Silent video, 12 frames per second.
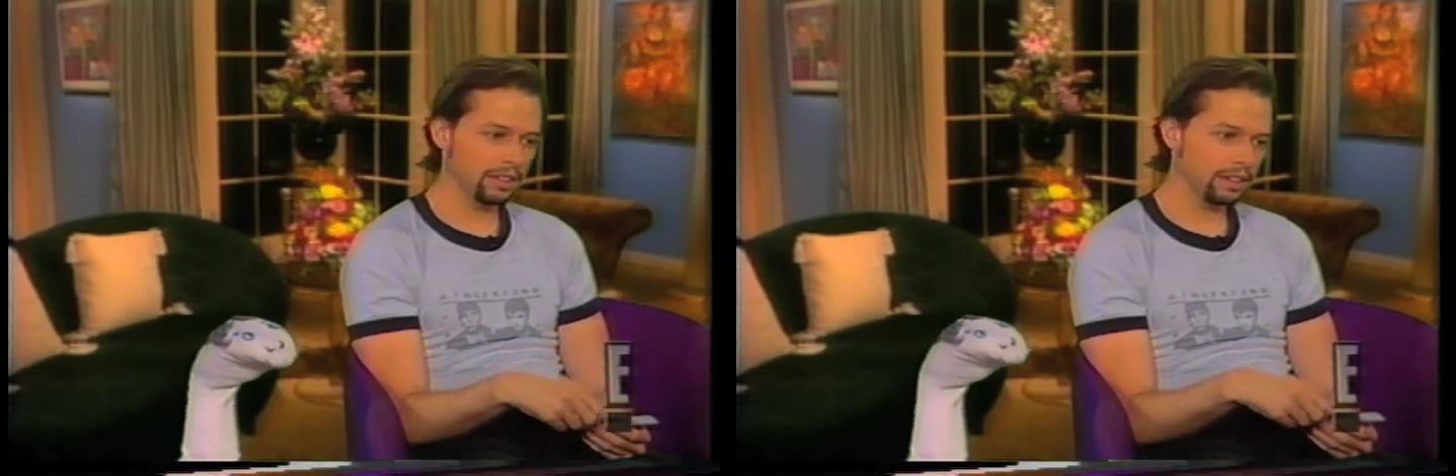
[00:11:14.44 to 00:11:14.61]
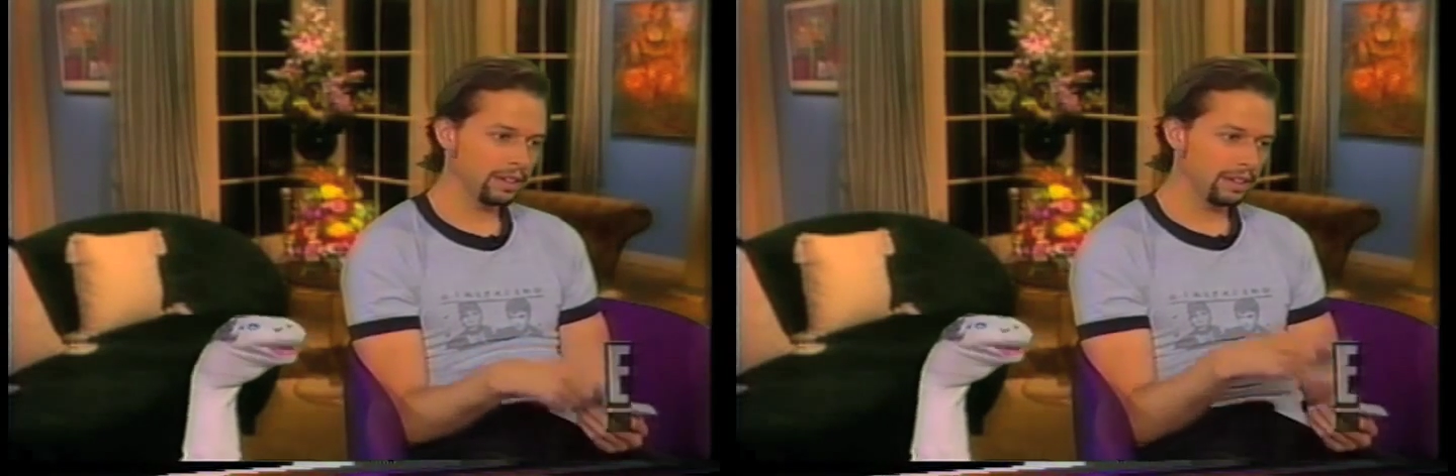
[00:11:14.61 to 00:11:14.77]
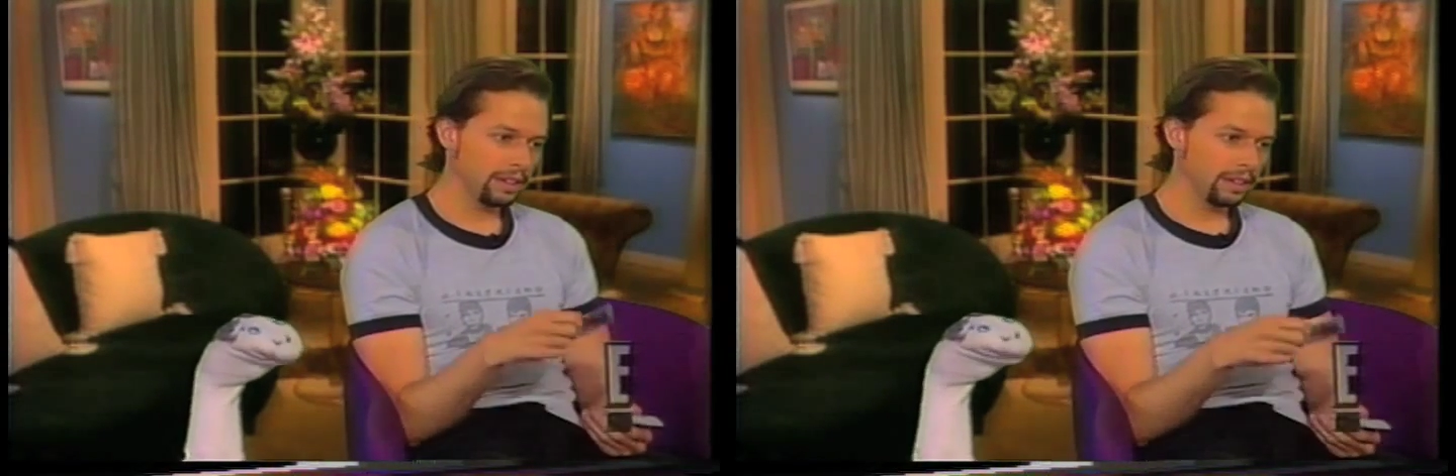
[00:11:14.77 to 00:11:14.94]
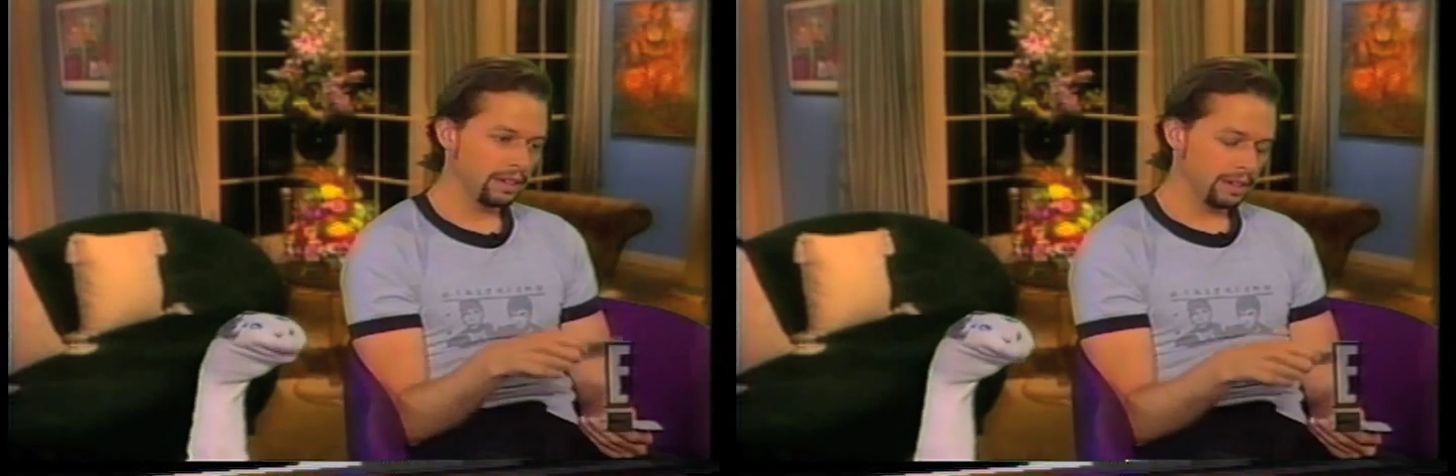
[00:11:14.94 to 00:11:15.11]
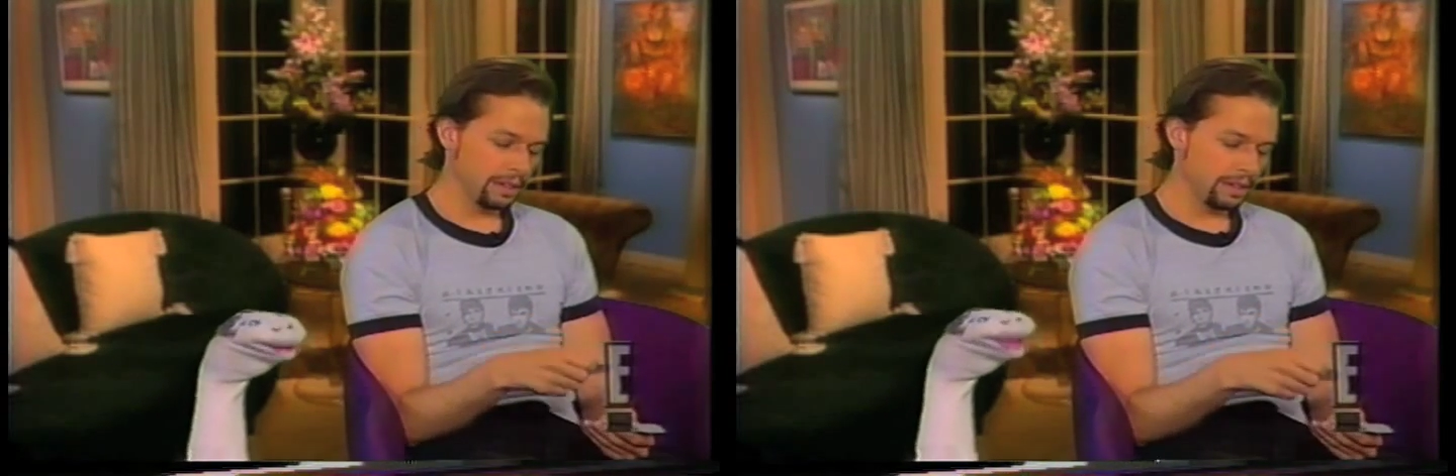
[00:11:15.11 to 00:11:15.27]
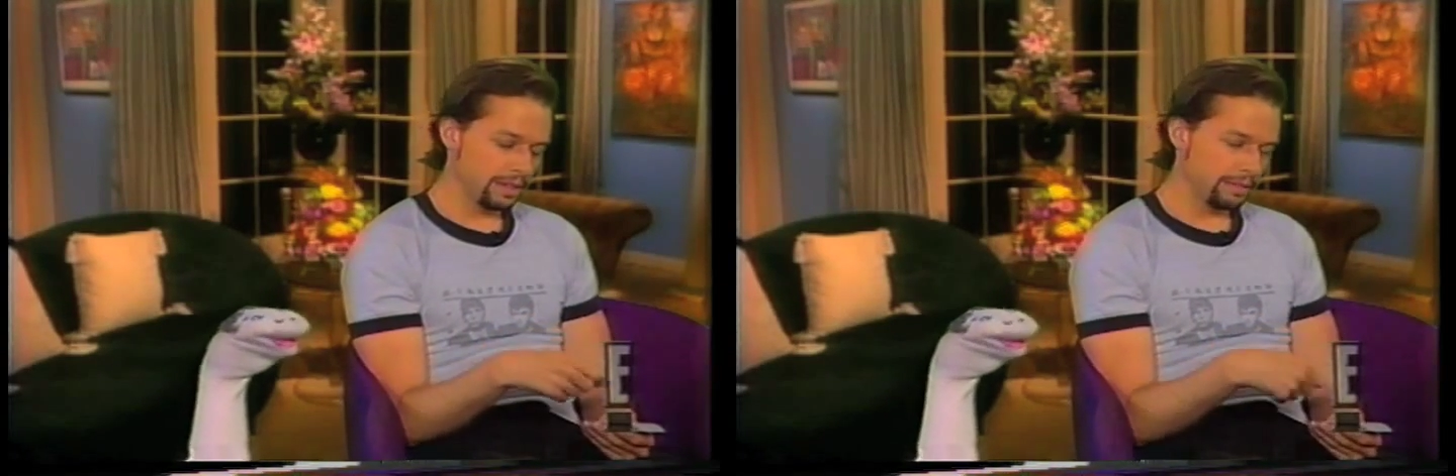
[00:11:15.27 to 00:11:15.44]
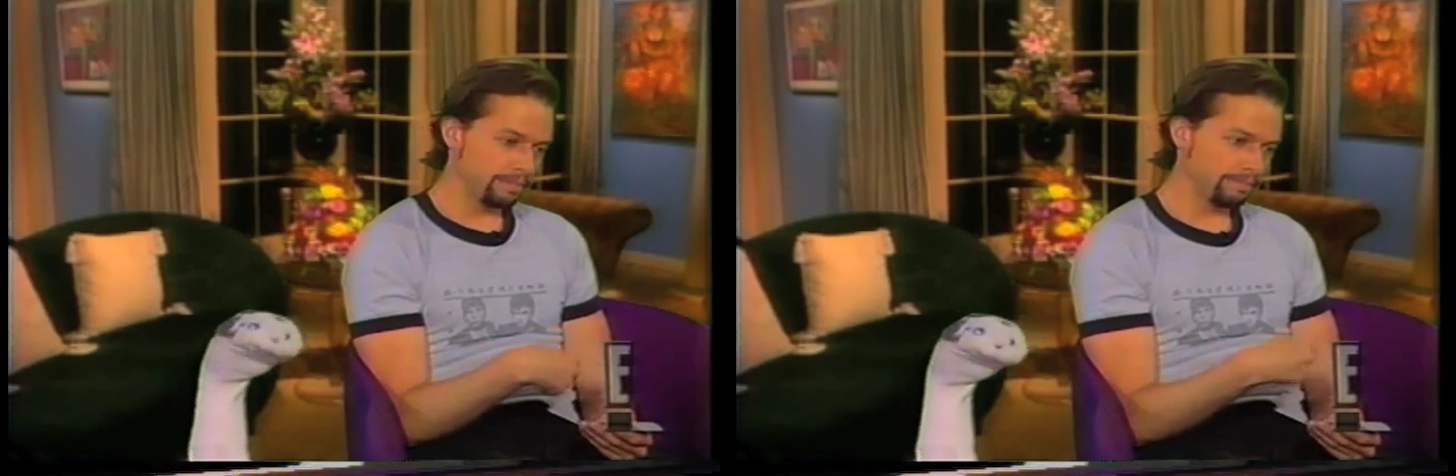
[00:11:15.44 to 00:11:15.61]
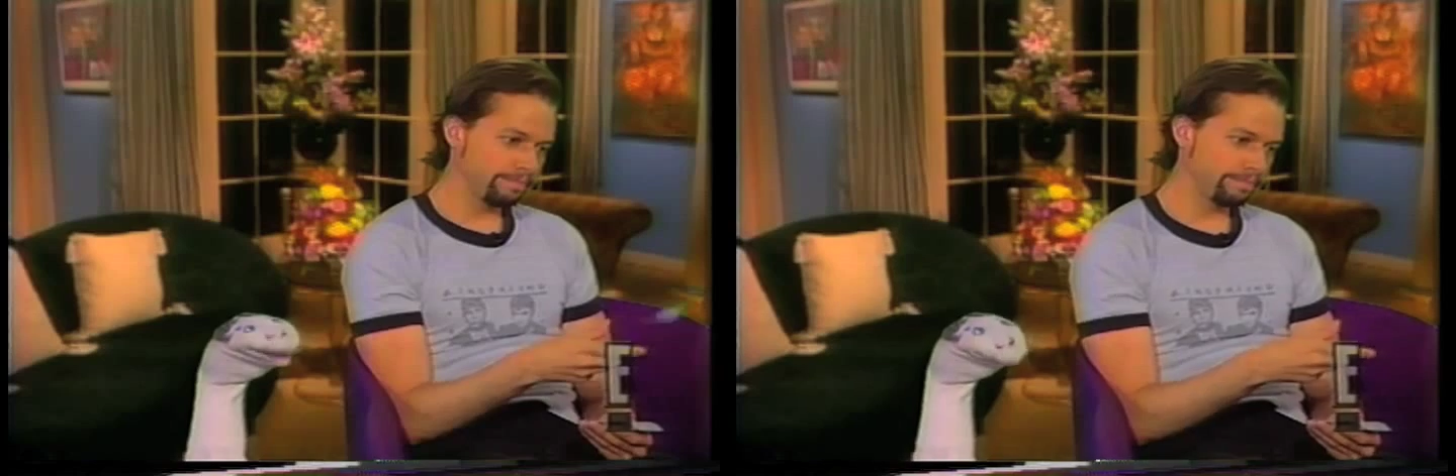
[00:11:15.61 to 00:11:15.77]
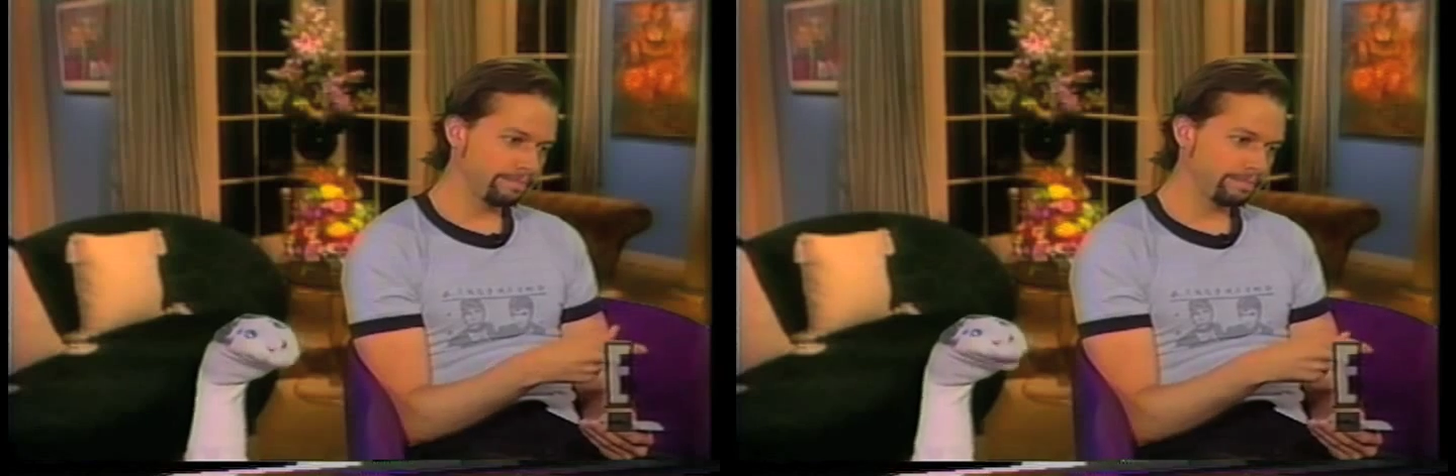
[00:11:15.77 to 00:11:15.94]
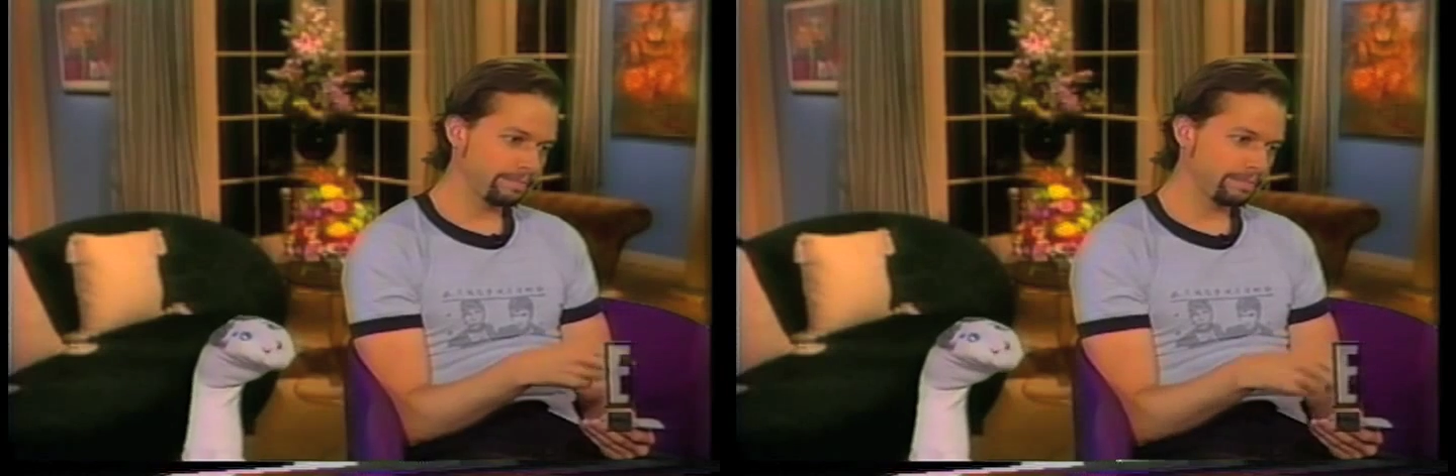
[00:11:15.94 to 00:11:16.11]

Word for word: Oh, come on. Did she call